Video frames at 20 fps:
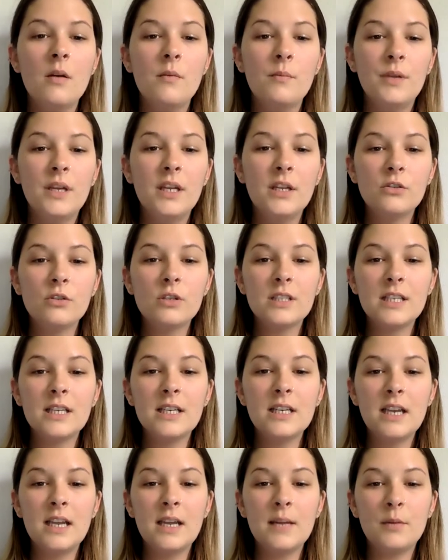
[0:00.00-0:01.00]
Be interested
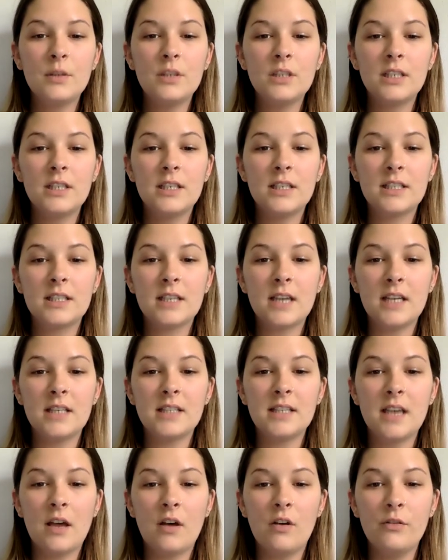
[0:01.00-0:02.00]
and able to discuss
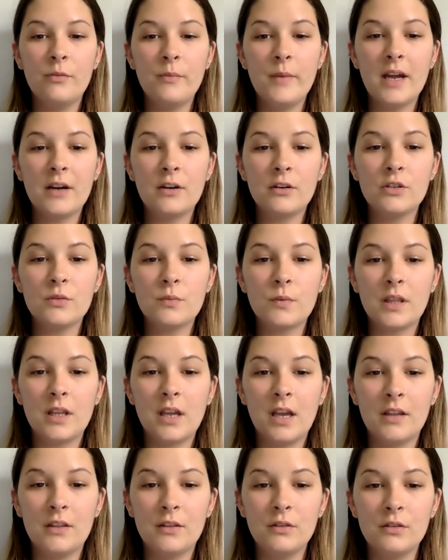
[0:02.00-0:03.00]
health matters with
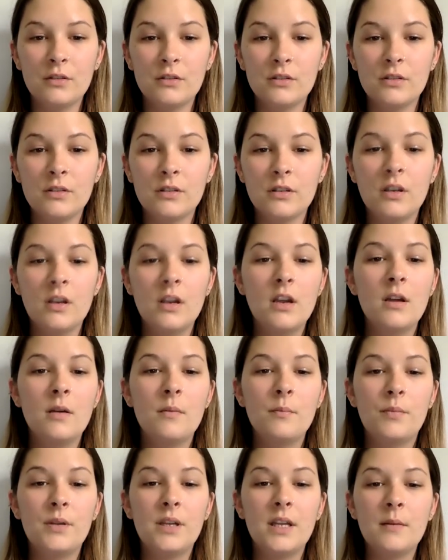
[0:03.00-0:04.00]
others.
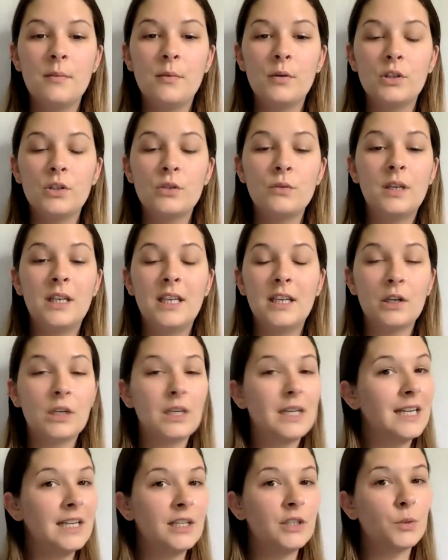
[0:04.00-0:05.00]
Be able to hear
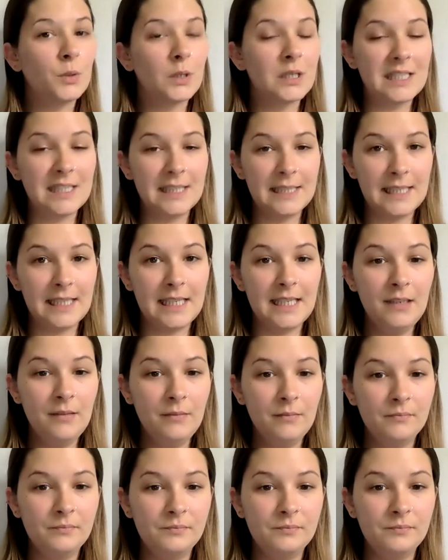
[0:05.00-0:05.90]
and or see.